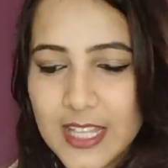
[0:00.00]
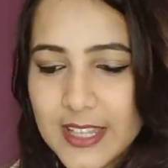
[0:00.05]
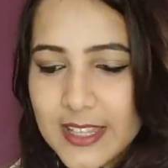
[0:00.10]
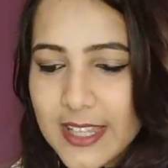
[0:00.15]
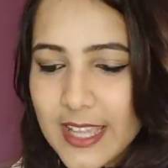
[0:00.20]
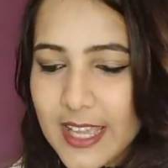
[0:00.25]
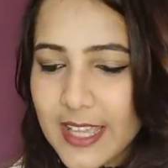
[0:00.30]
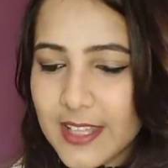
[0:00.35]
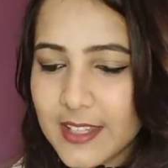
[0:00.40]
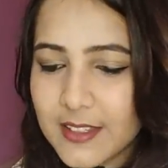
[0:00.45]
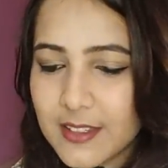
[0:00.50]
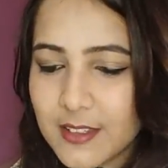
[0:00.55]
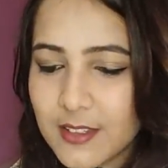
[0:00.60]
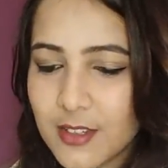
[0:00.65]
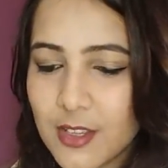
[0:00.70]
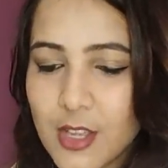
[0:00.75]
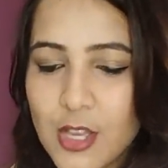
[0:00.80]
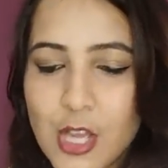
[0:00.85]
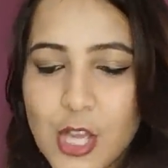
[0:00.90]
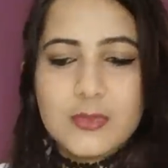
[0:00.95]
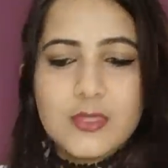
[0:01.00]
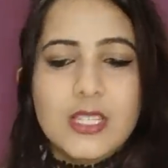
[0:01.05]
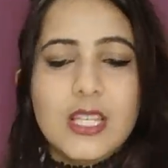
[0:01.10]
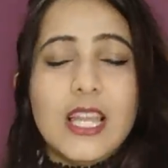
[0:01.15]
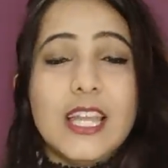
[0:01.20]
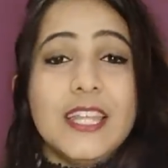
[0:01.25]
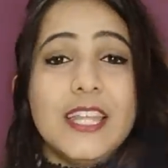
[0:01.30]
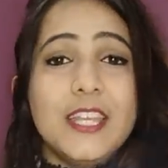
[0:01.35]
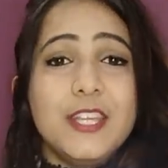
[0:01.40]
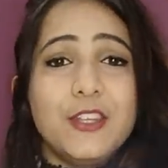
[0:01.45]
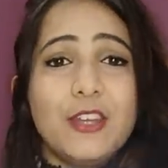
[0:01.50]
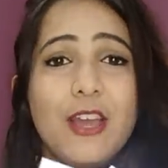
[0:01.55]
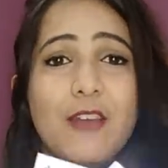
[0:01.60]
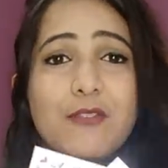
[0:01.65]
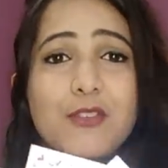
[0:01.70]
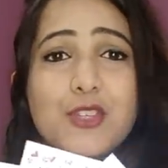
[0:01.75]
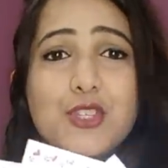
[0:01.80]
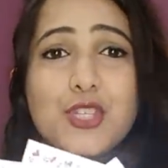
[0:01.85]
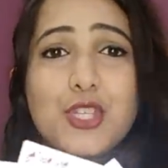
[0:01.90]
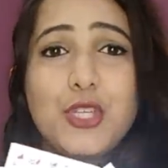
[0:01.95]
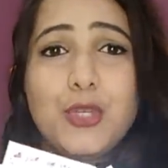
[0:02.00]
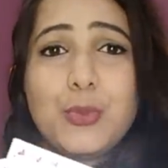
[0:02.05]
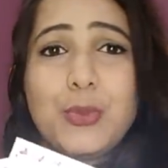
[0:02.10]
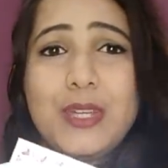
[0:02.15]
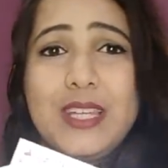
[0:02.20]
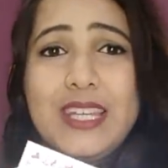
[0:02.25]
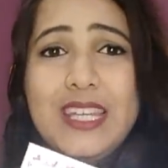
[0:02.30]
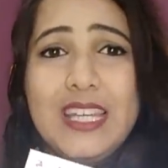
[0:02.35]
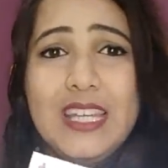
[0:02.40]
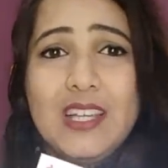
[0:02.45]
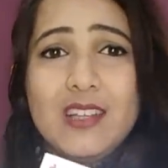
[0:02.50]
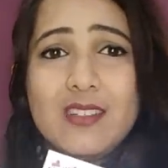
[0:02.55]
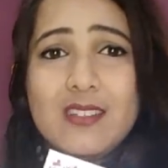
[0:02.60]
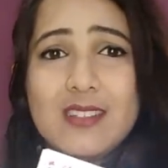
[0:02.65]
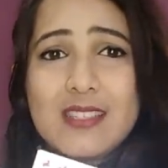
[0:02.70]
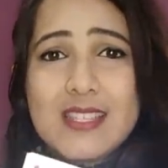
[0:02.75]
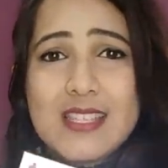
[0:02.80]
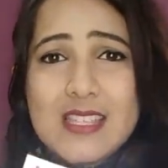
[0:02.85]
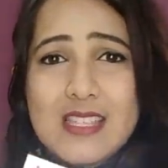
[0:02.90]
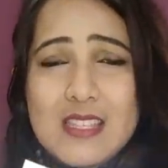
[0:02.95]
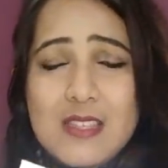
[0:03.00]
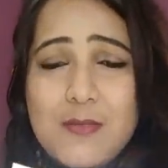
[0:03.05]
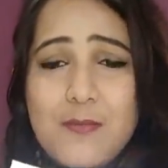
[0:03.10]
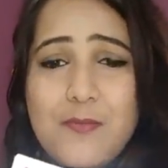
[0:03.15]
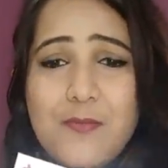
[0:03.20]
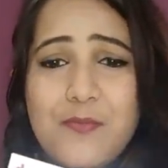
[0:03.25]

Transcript: Then you have this cute decals.